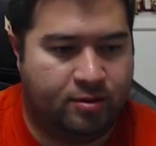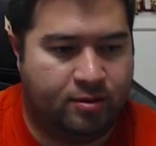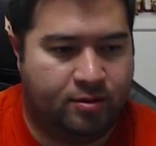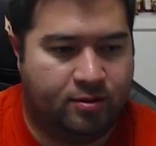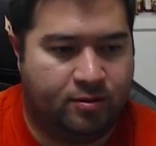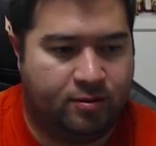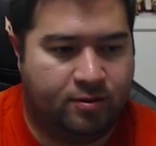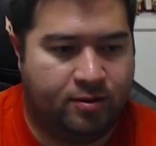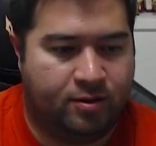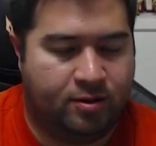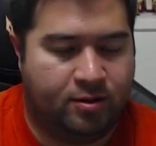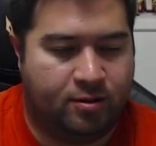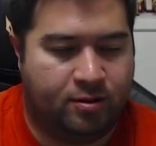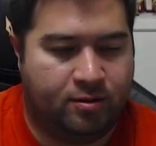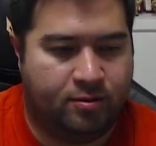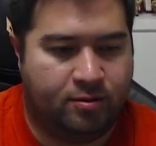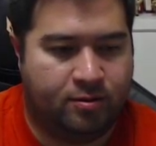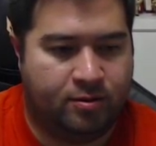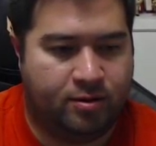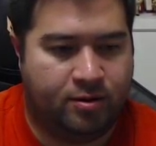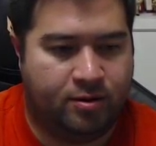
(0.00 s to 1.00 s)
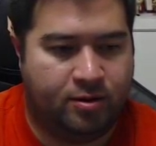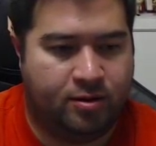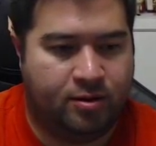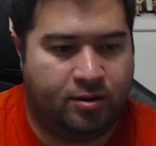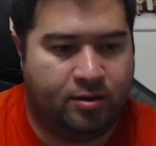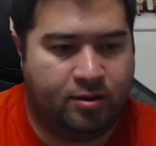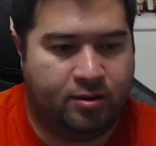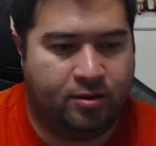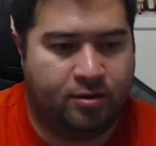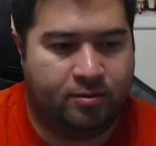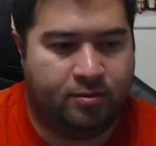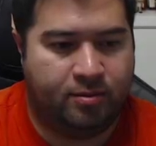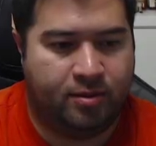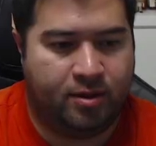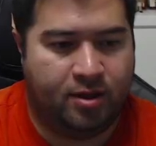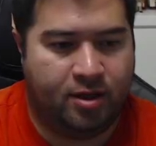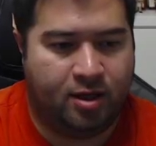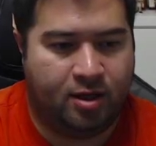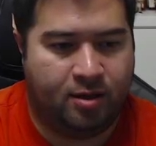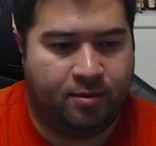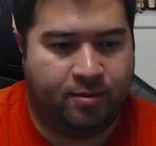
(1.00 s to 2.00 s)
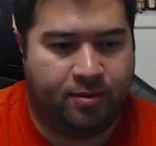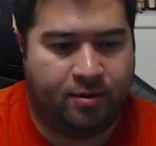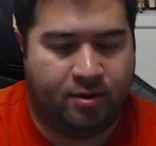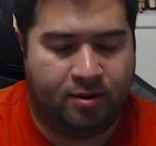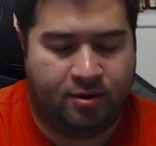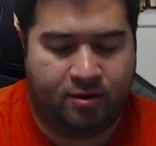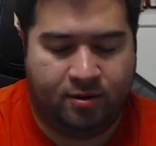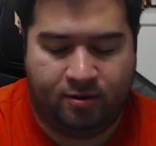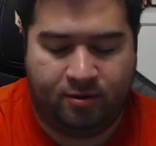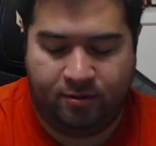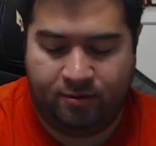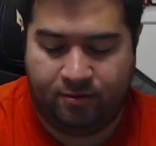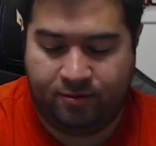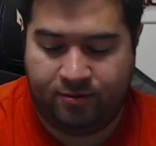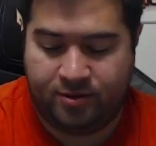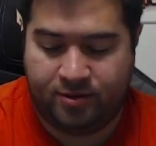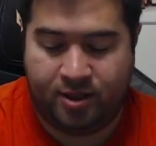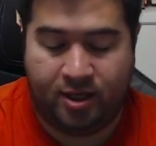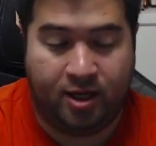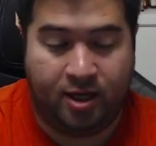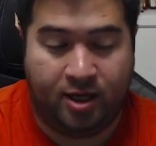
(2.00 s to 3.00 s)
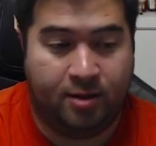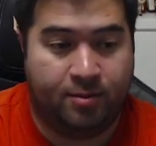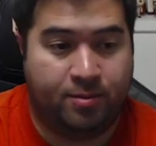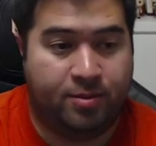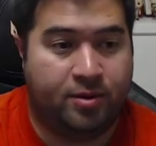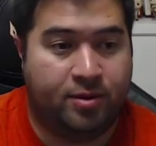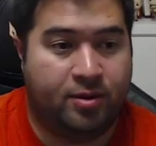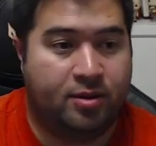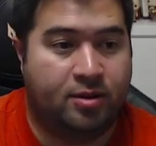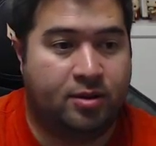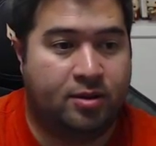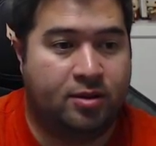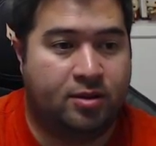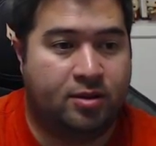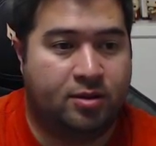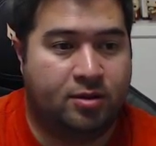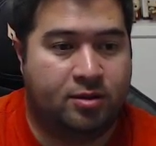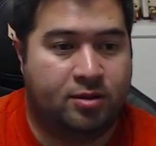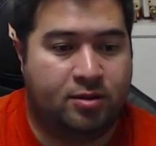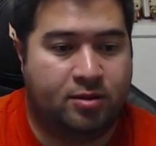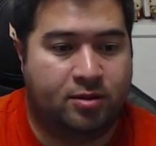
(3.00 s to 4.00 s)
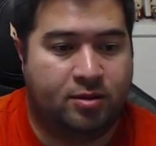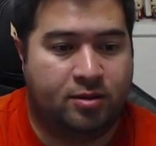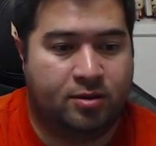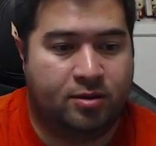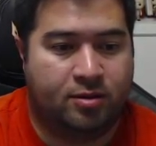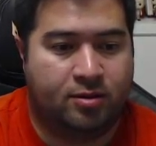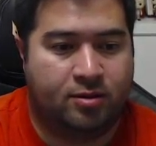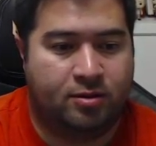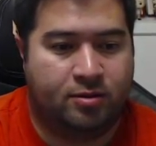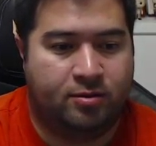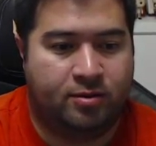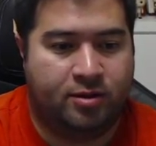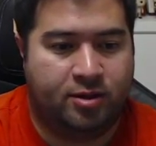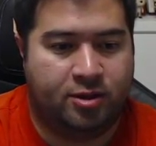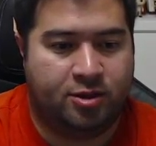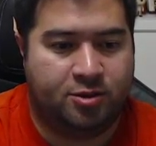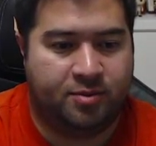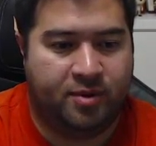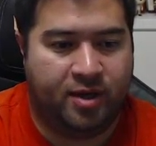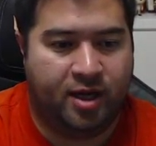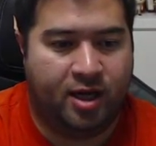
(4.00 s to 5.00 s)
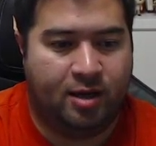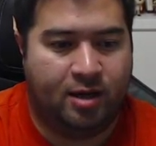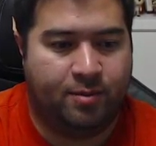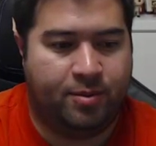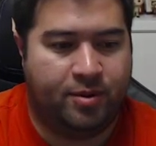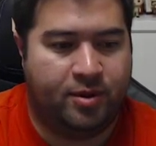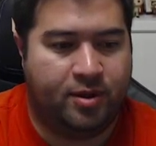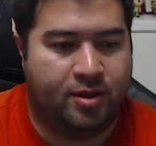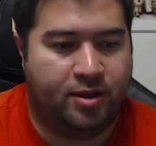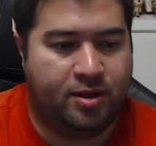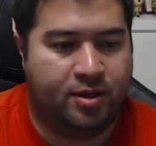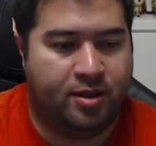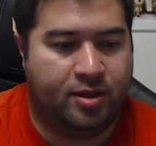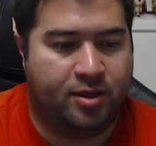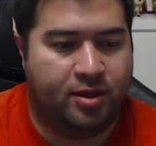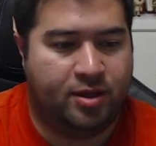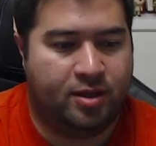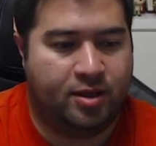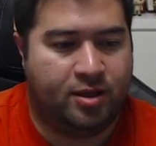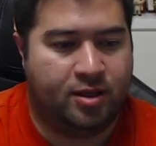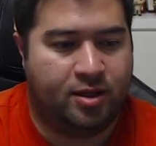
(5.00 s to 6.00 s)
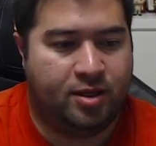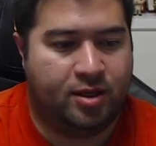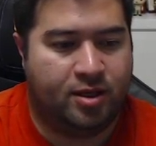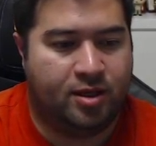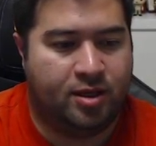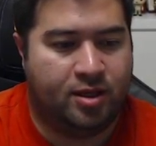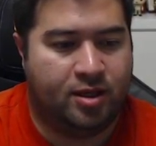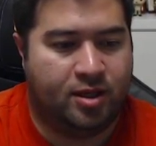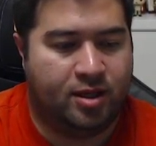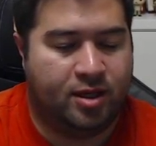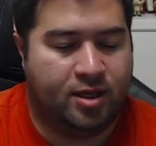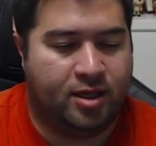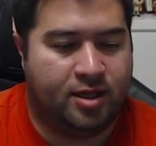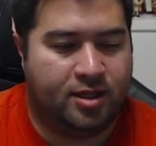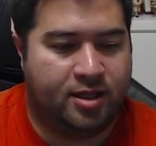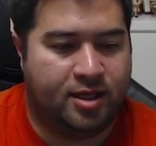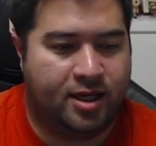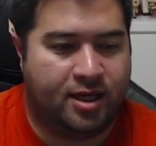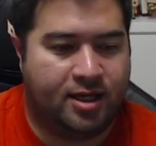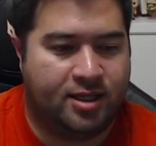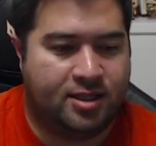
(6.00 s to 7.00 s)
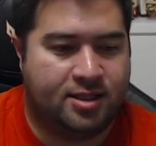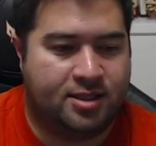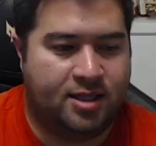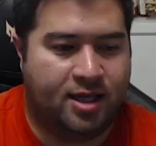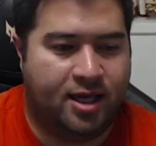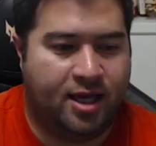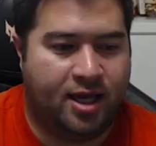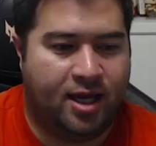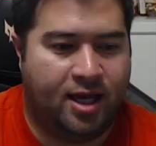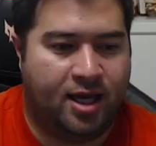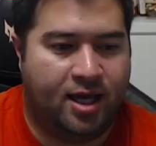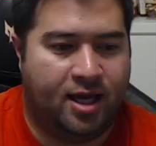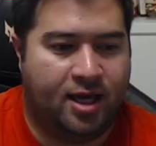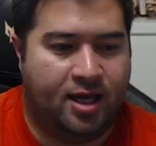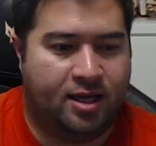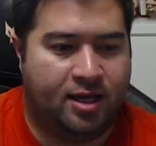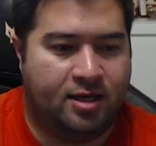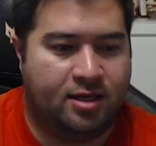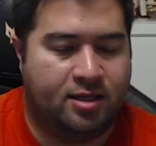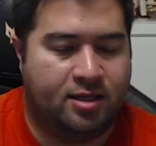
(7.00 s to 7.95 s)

map of type winners map. And then I can say